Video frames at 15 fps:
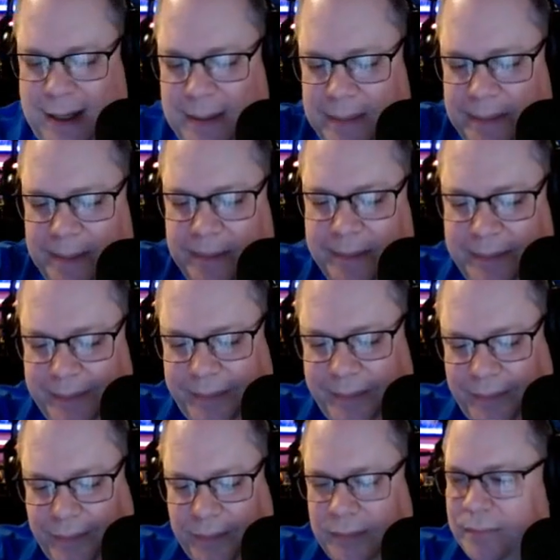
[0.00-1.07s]
See, that's
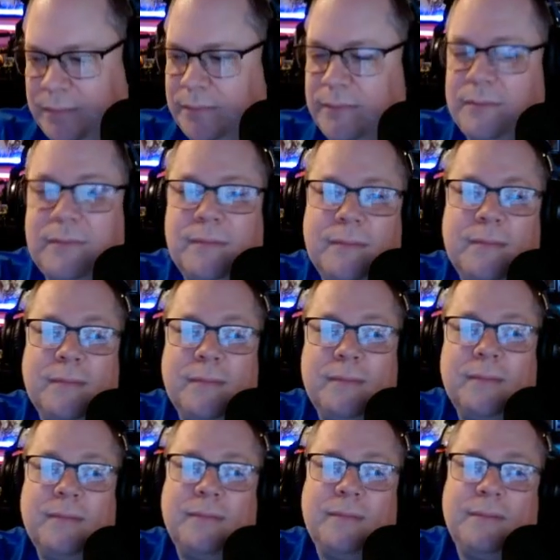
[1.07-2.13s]
that's the only thing that's
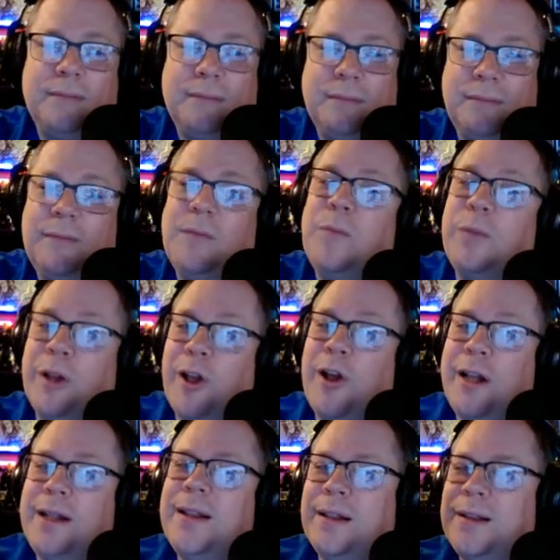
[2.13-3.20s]
missing is if Namor
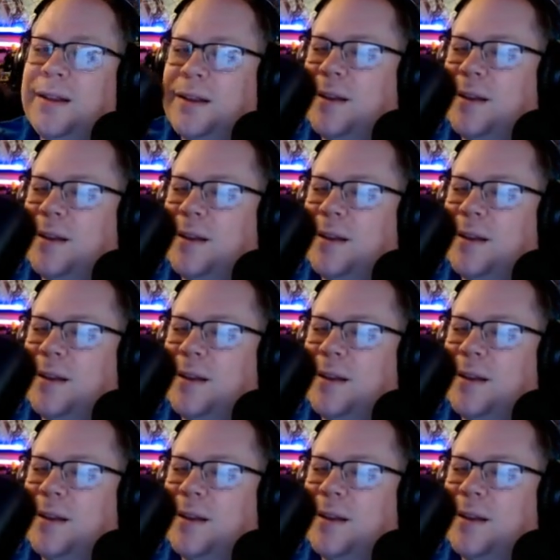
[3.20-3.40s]
had blonde